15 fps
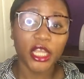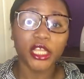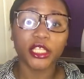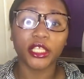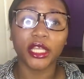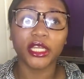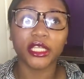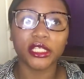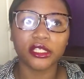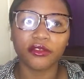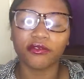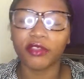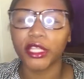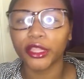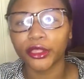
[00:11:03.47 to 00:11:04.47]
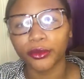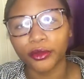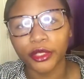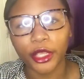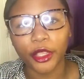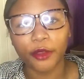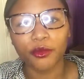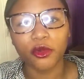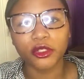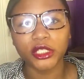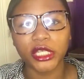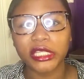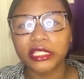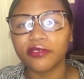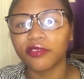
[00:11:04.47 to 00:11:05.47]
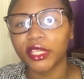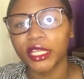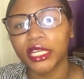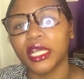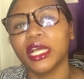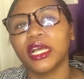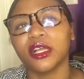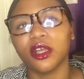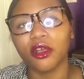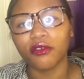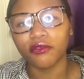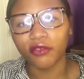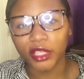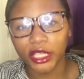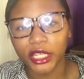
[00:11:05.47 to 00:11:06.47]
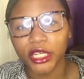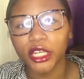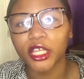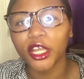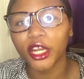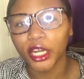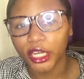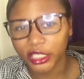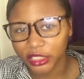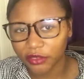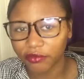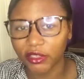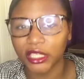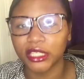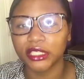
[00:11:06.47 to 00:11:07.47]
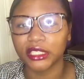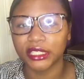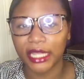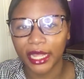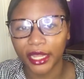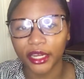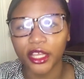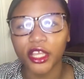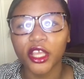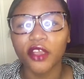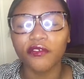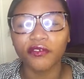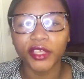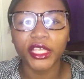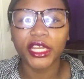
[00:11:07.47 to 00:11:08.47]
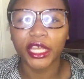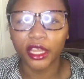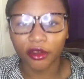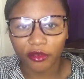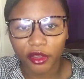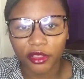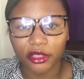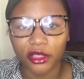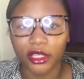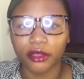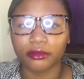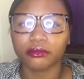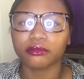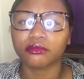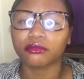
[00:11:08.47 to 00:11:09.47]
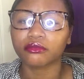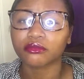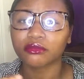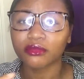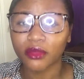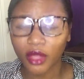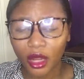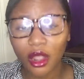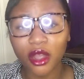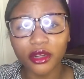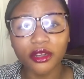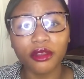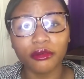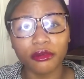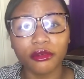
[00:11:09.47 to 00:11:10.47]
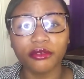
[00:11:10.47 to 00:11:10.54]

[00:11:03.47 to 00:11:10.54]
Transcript: You need to feel through your emotions, feel anger, feel hurt, feel sad, feel everything on your own.